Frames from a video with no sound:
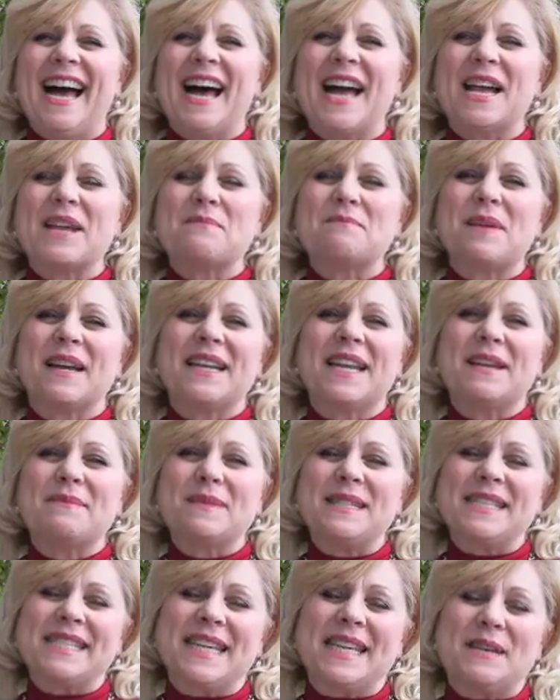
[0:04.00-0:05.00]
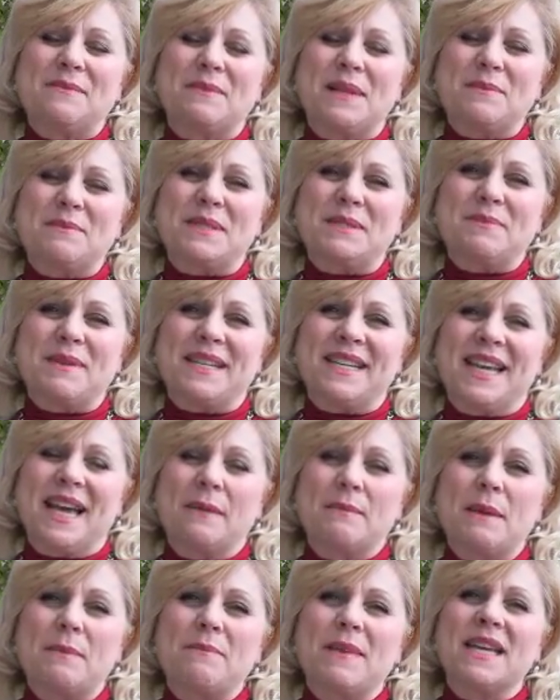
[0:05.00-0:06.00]
Hi, my name is Kim Lipsman.
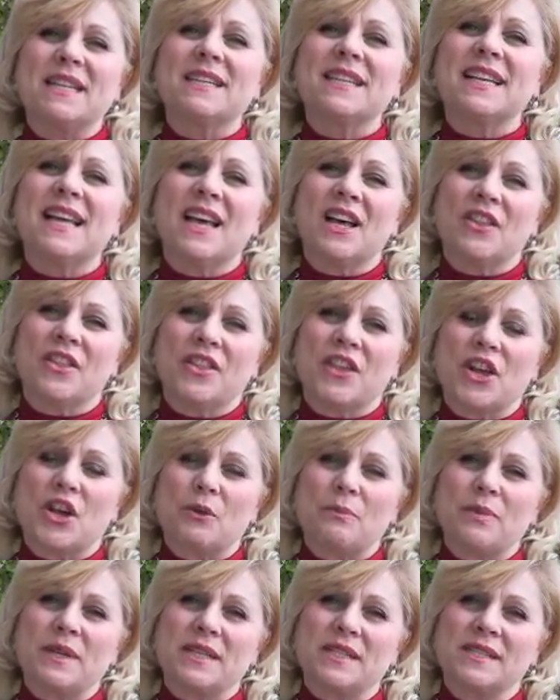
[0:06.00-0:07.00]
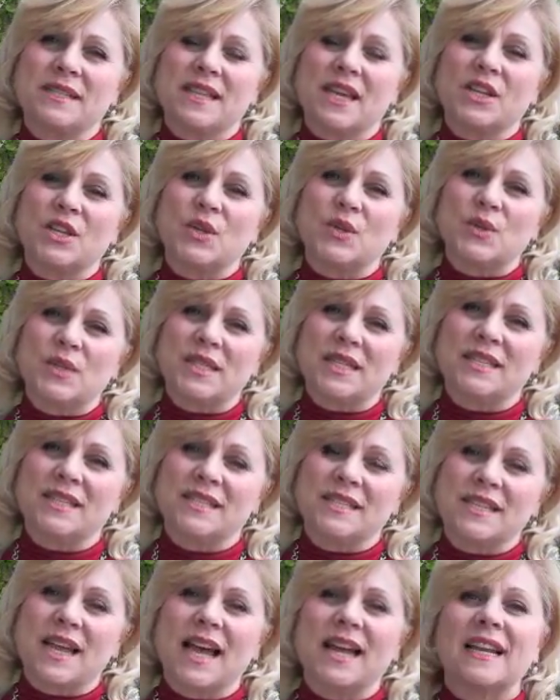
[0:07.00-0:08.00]
I'm a mental health therapist that
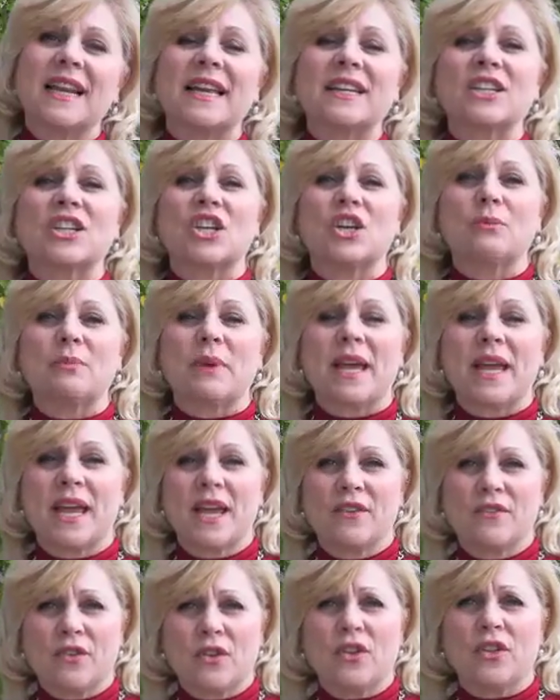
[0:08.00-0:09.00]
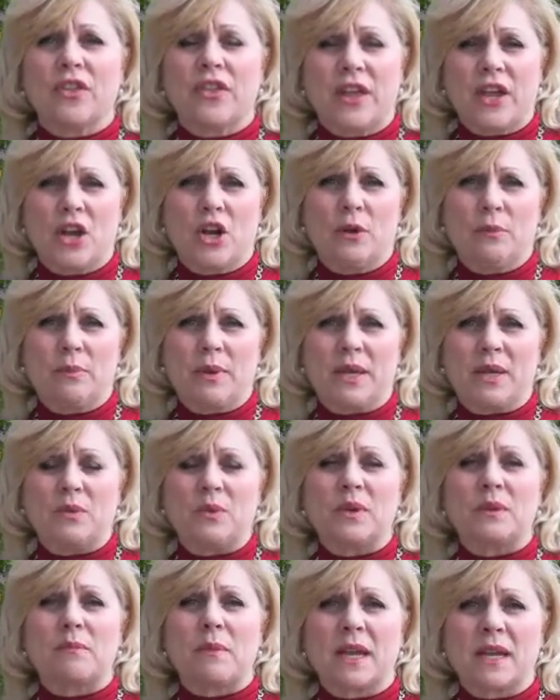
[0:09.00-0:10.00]
uses dialectical behavioral therapy
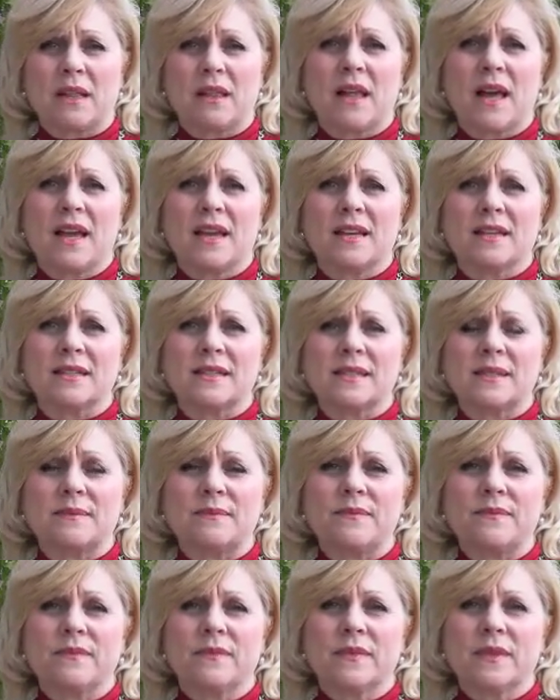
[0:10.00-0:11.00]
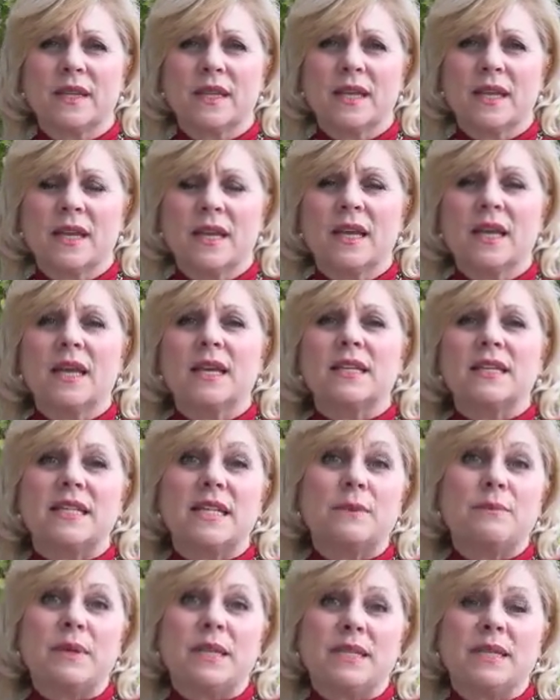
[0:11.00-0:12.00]
with my clients.
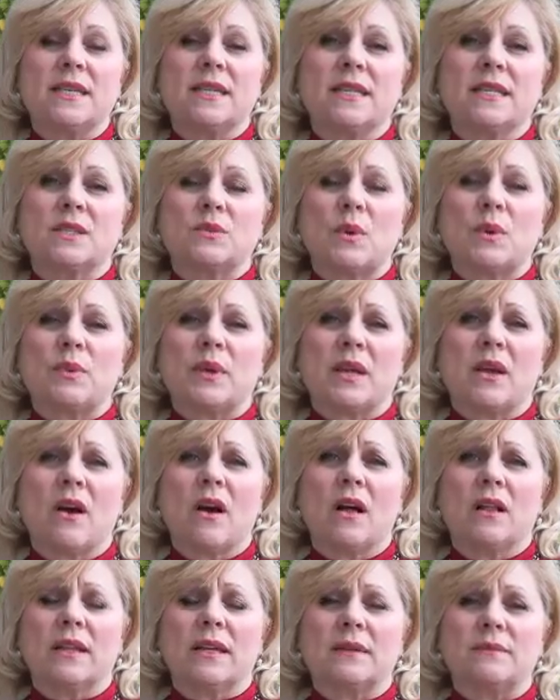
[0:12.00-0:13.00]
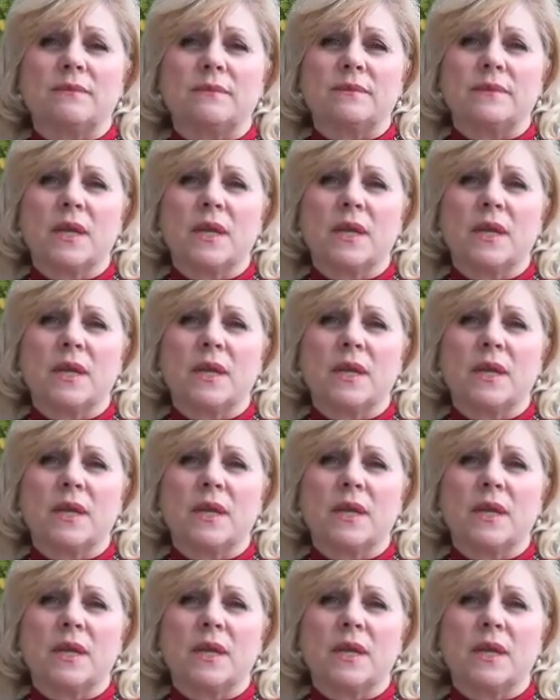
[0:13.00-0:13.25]
DBT is what we call it.